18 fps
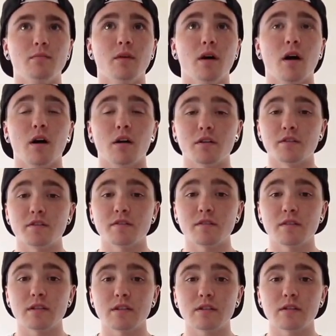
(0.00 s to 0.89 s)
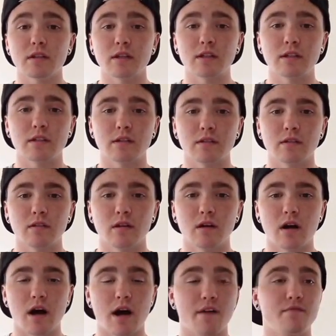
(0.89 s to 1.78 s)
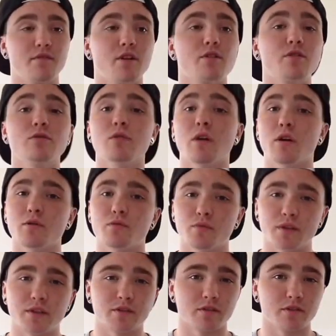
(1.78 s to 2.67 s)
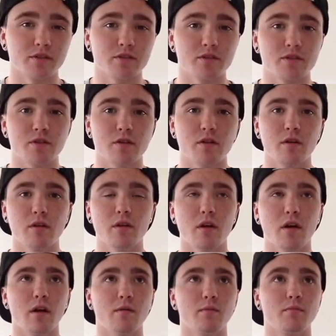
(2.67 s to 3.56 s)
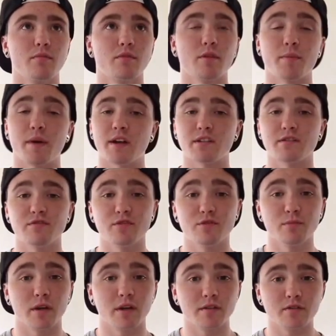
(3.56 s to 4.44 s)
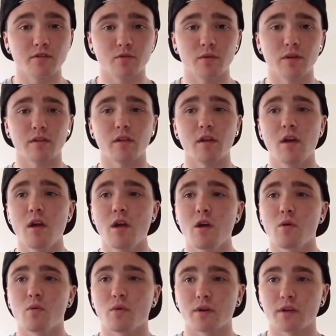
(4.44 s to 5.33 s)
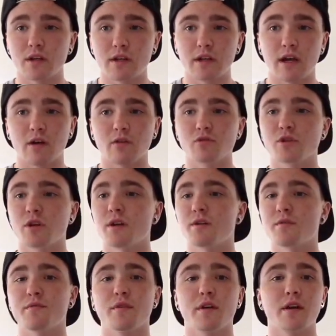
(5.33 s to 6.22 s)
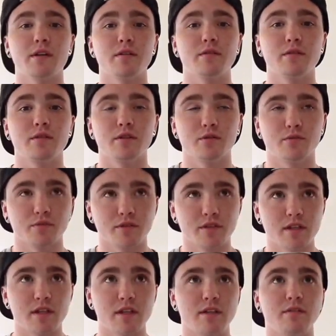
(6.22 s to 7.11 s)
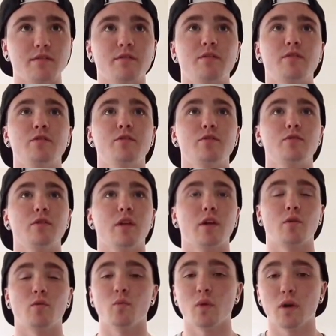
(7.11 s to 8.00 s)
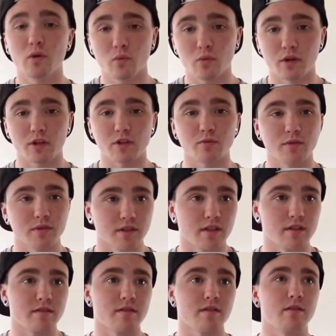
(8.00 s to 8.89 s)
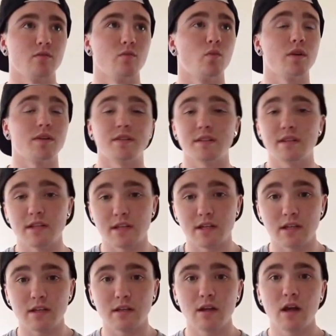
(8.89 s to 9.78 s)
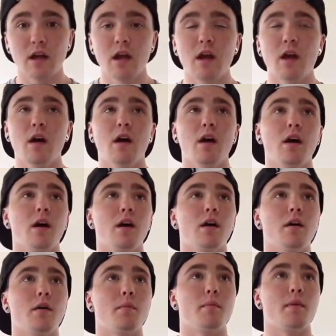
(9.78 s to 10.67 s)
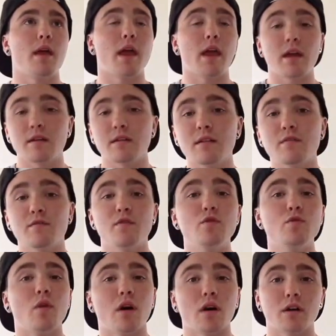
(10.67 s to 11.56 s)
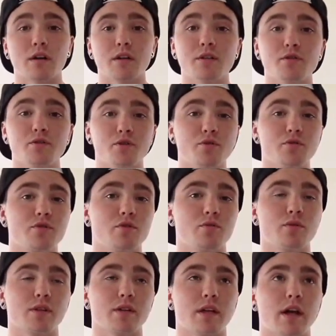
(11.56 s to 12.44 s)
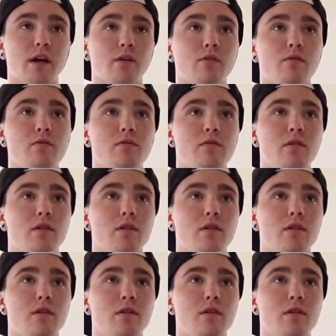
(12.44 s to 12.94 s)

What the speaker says: honestly, like, I've done a lot of research the past few months with working out, trying to find good routines to do, like what works, what doesn't, what to eat. And if you are gonna choose to work out,